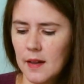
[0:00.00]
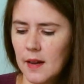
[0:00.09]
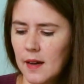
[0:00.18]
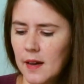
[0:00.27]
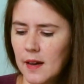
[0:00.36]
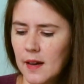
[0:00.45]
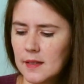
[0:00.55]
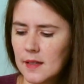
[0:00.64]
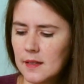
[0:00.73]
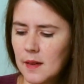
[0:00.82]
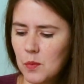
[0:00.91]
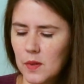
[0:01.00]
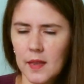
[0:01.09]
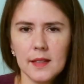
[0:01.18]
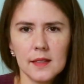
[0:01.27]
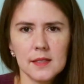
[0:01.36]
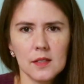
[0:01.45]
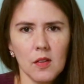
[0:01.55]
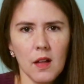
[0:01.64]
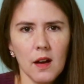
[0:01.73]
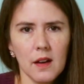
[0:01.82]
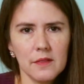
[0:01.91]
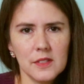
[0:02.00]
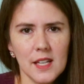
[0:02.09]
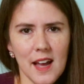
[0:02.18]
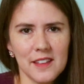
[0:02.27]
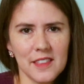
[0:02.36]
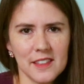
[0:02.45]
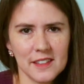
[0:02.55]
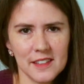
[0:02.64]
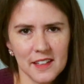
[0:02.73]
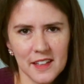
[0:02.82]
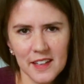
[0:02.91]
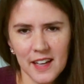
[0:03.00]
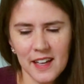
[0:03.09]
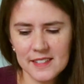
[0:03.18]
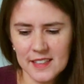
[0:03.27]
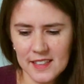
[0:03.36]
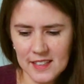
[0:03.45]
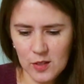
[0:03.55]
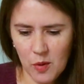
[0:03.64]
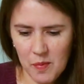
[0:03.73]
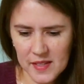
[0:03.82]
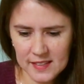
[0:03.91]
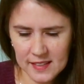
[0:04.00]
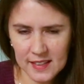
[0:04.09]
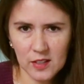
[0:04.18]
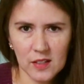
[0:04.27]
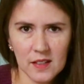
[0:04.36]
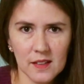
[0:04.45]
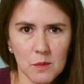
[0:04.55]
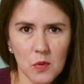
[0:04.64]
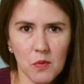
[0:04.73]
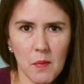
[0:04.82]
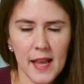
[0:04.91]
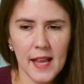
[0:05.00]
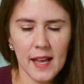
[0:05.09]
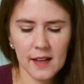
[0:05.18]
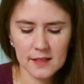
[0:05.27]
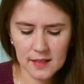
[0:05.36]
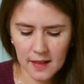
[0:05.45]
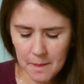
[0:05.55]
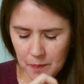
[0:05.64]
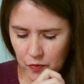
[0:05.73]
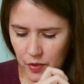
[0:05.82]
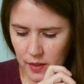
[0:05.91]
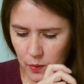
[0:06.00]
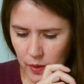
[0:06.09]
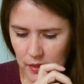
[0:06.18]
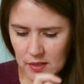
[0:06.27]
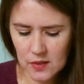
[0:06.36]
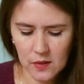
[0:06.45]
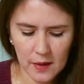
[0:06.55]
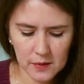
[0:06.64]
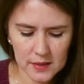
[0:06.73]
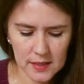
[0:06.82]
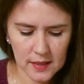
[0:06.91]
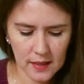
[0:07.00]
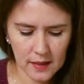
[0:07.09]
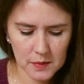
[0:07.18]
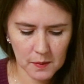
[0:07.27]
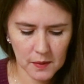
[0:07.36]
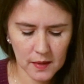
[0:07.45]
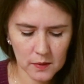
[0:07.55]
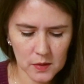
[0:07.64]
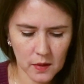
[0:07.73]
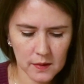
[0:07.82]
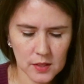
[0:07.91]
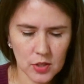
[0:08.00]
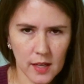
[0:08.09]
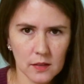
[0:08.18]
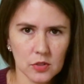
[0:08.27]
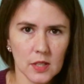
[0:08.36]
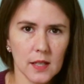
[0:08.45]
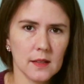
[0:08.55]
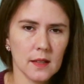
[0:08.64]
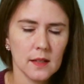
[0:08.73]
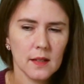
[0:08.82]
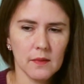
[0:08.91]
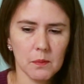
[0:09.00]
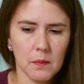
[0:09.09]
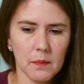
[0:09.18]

I'd end up with like this claw of death and basically couldn't move my hand very well. So that was something that was always challenging. And then